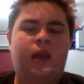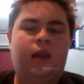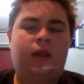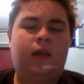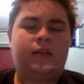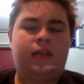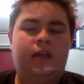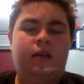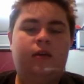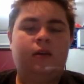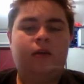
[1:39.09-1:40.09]
and lastly,
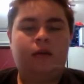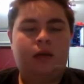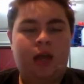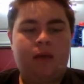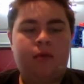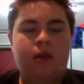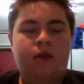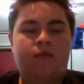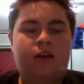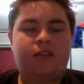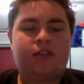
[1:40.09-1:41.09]
M-learning
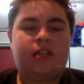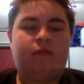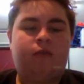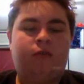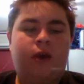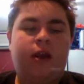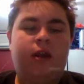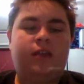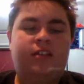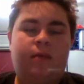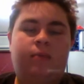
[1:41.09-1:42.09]
devices have great
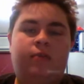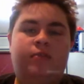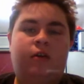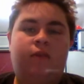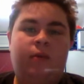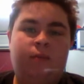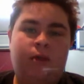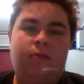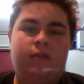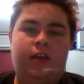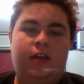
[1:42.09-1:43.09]
examples of
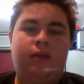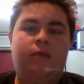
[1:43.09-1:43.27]
ubiquity,